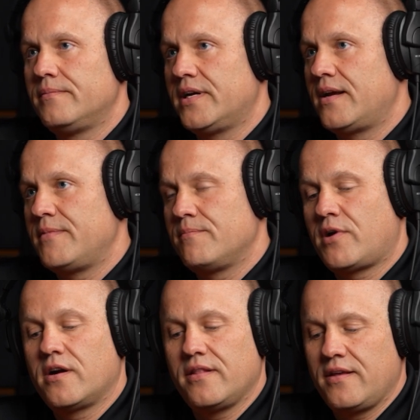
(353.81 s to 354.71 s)
But I mean,
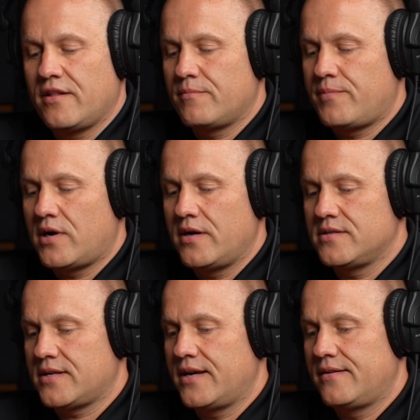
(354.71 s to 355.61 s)
the other part
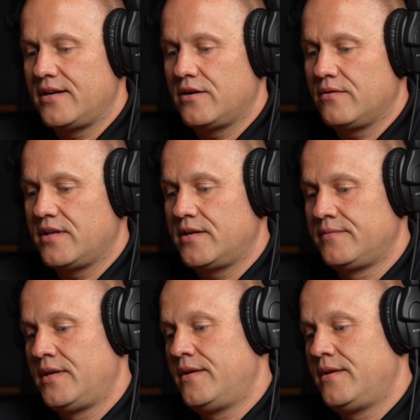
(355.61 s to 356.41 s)
is like, the